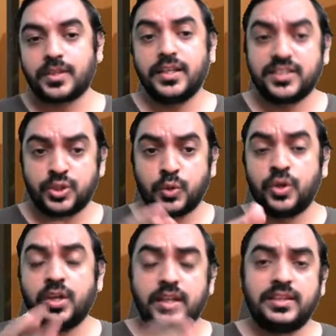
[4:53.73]
So
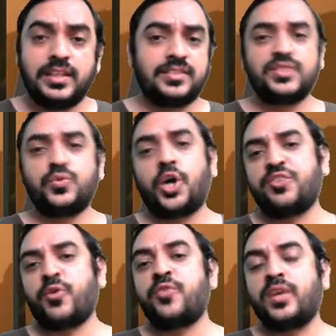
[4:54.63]
this is what you
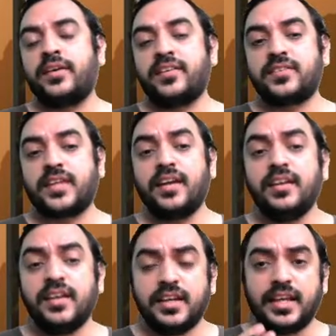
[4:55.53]
have to understand
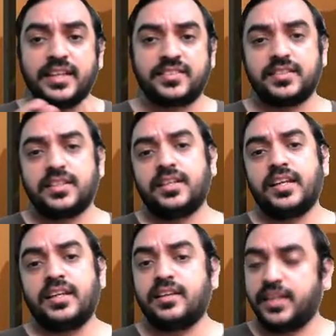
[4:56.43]
is
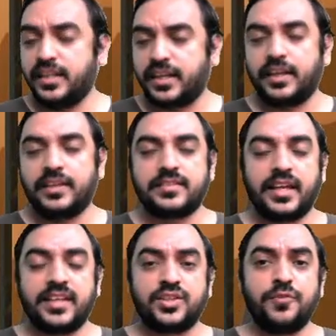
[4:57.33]
in
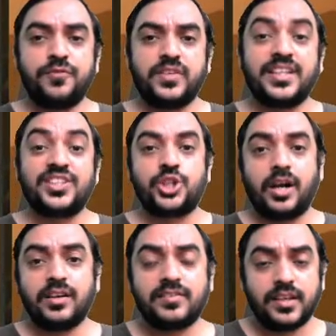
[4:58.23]
case of the
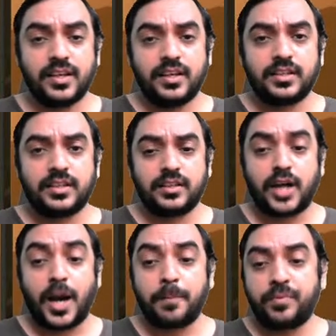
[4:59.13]
charts, the
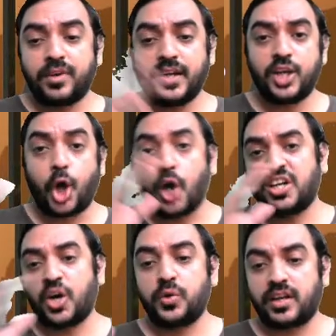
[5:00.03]
uptrend or
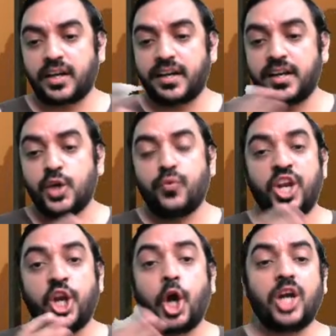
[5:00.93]
downtrend will
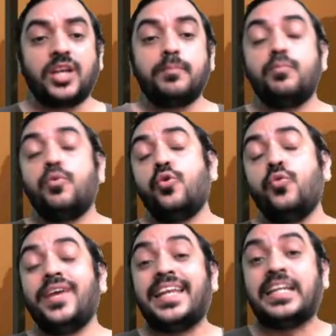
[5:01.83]
not move
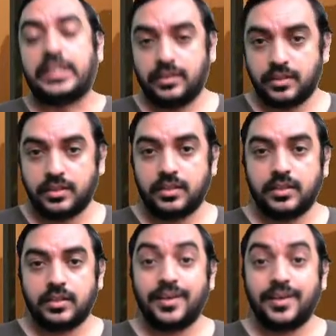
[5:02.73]
in a